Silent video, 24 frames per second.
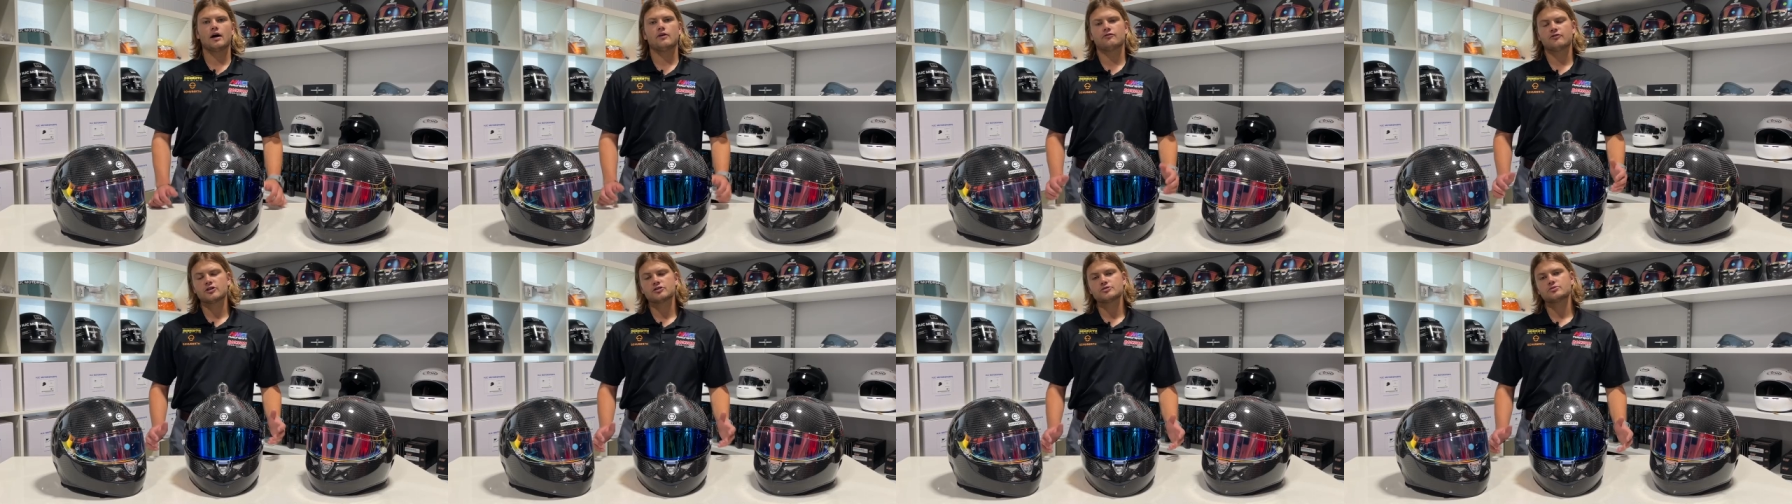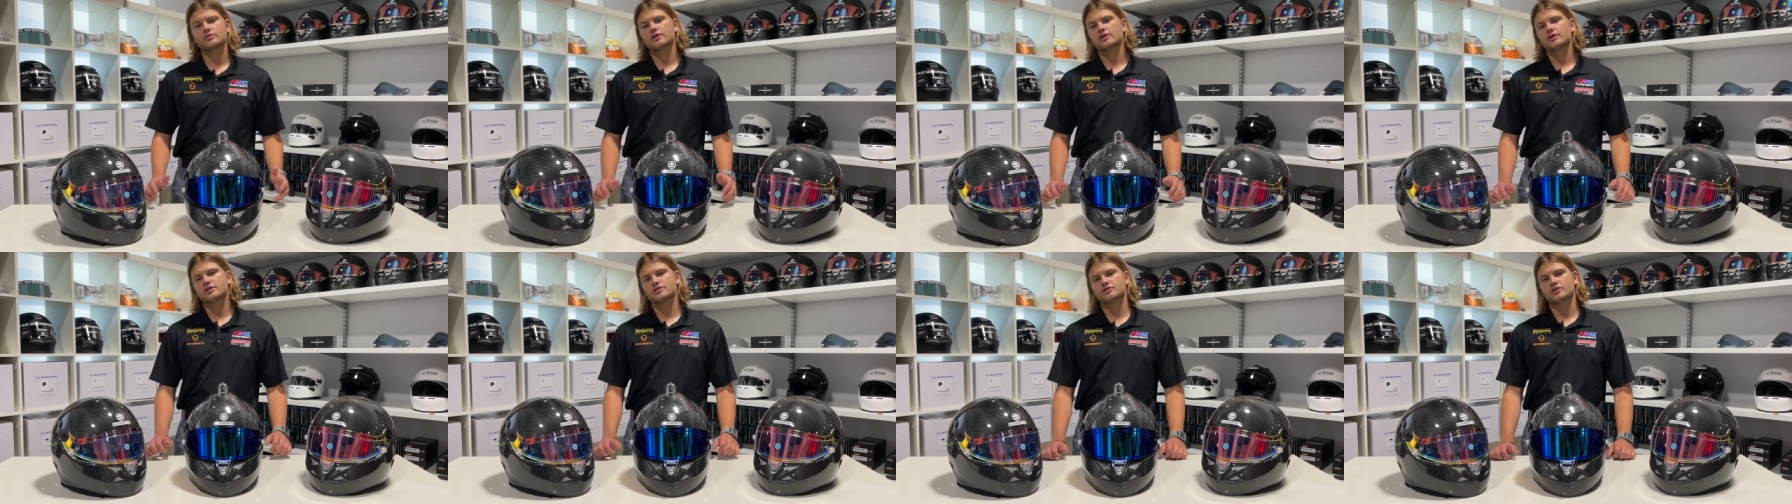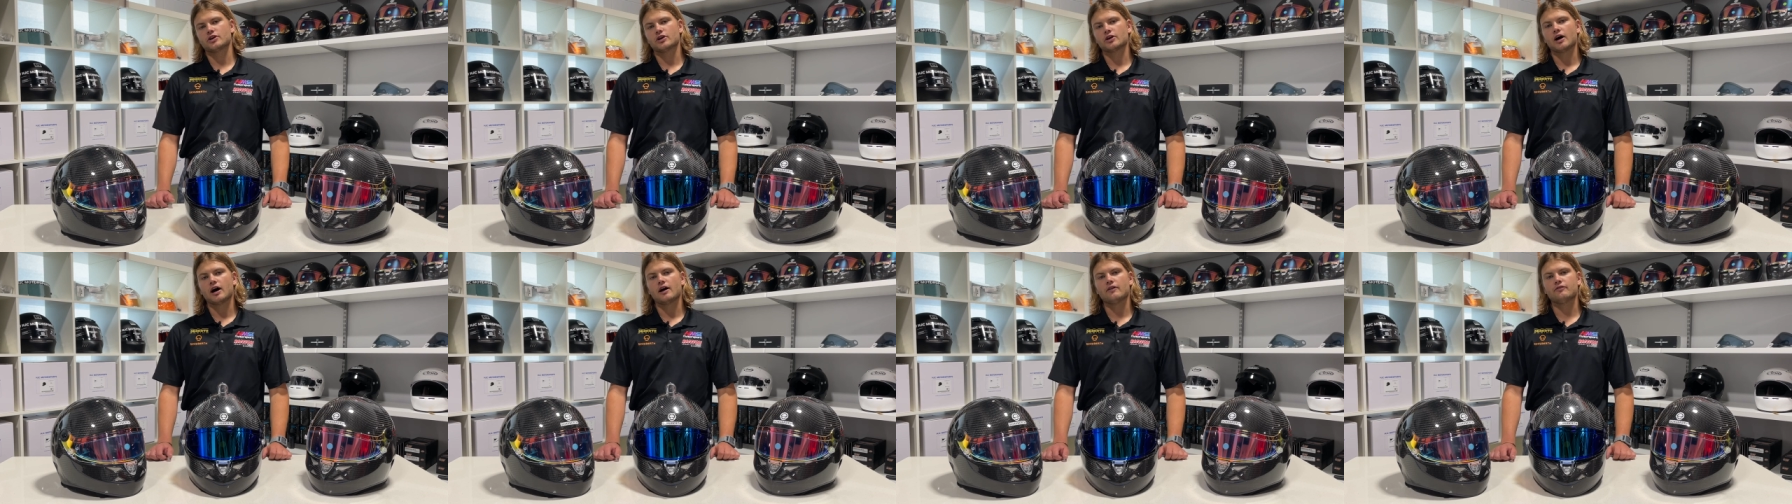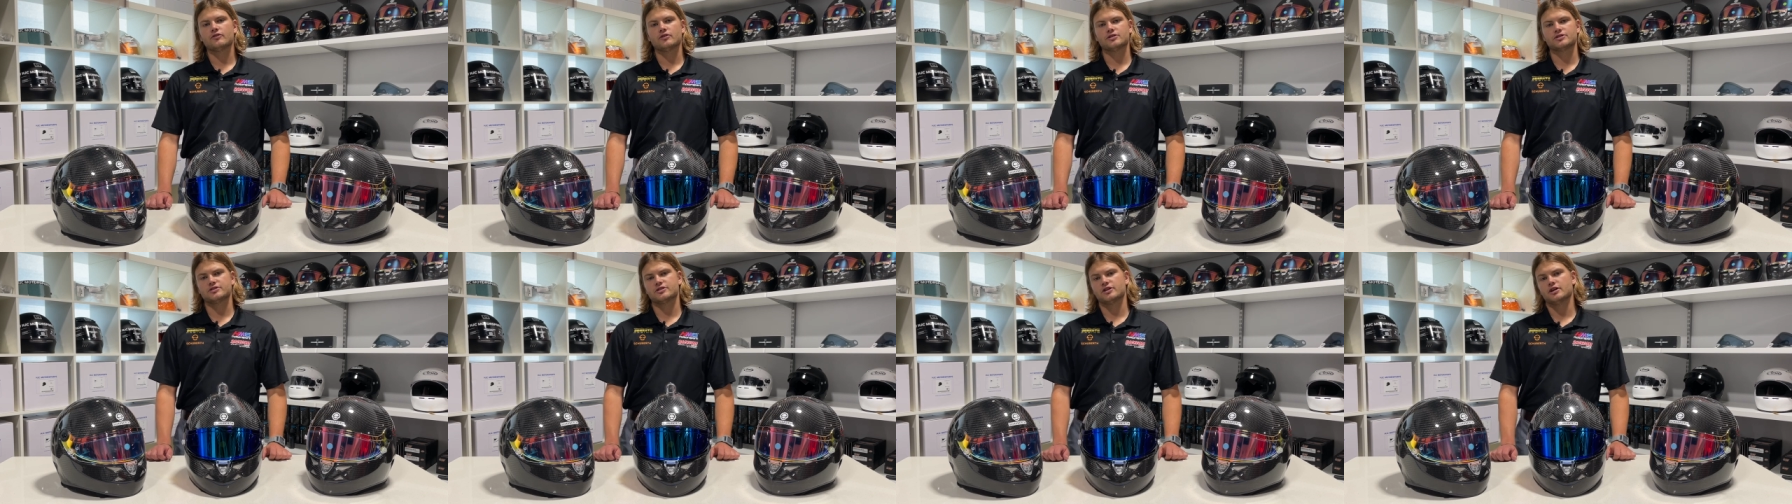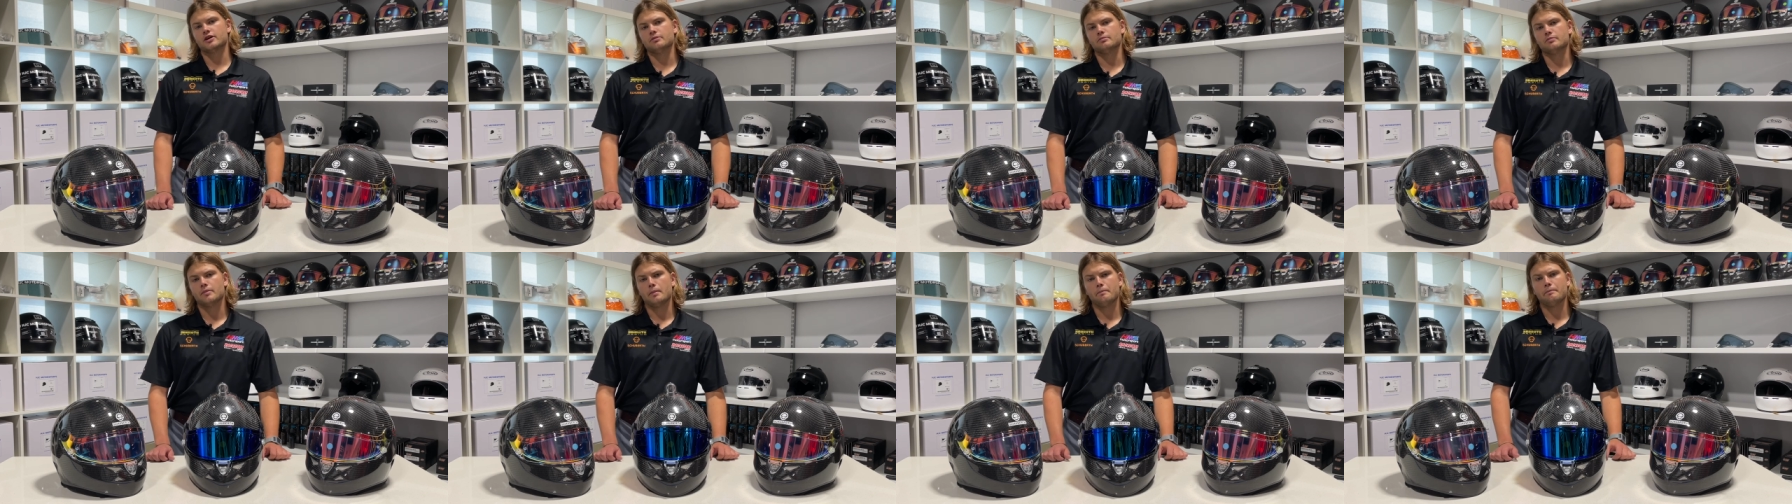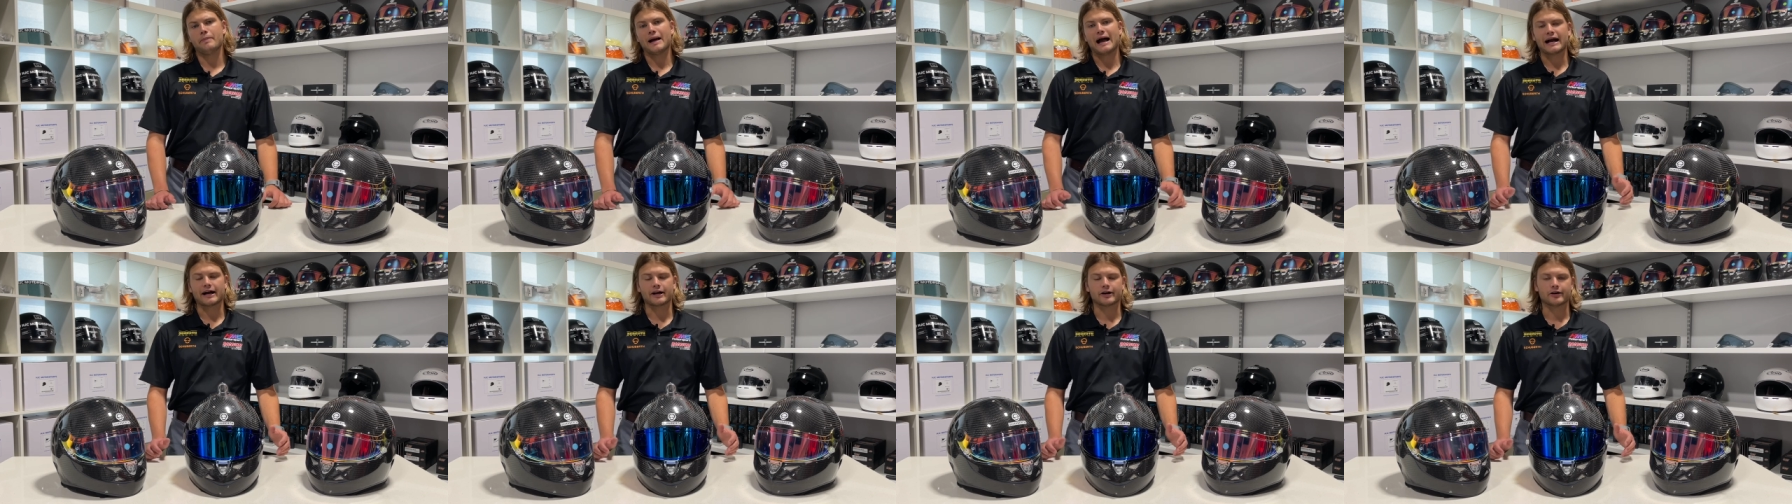First we're going to start off with some
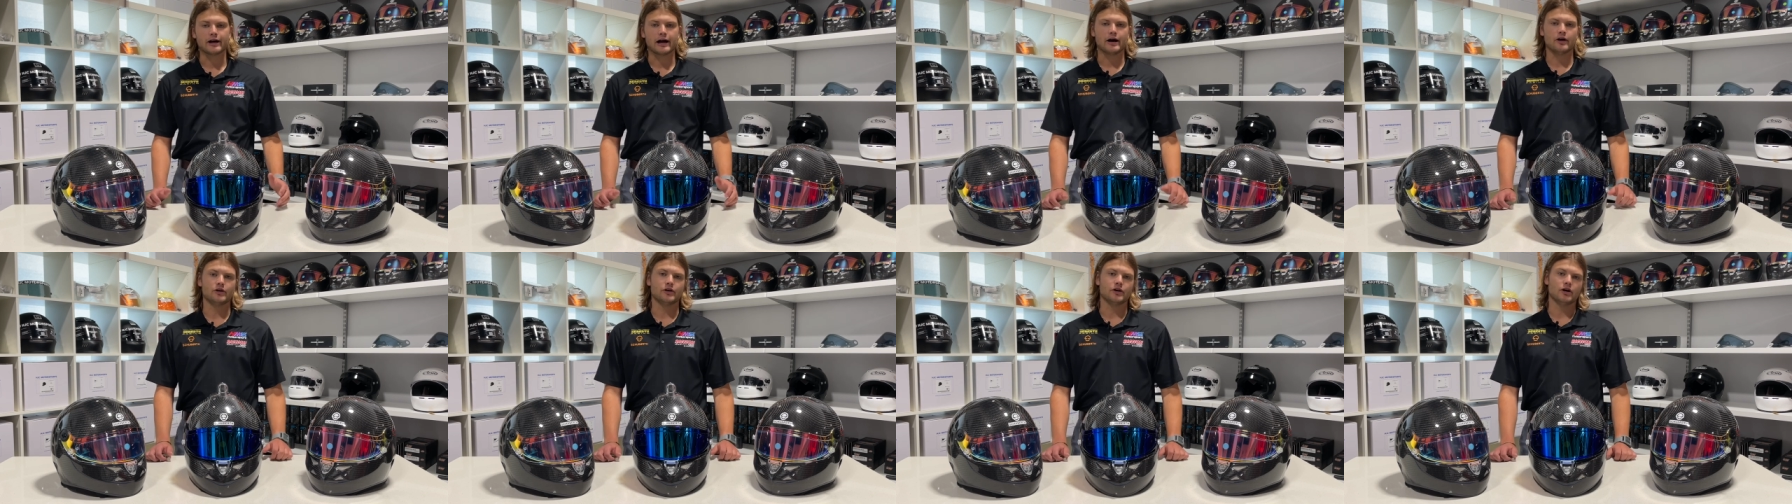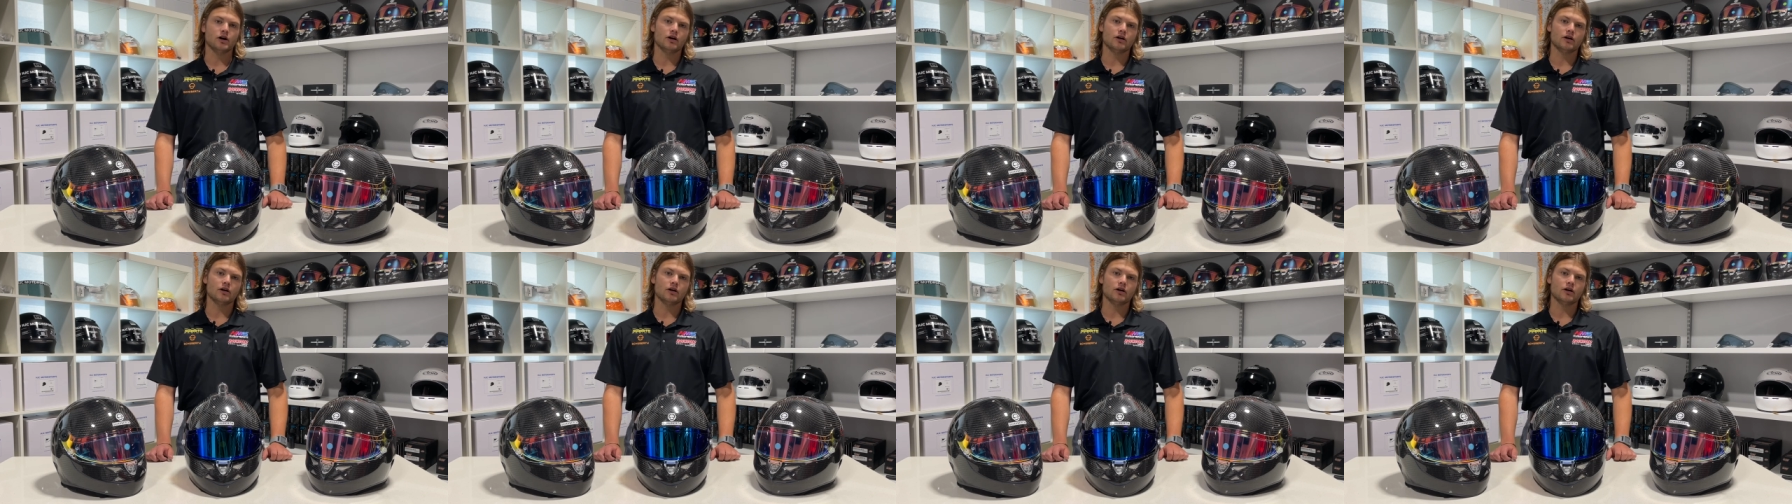background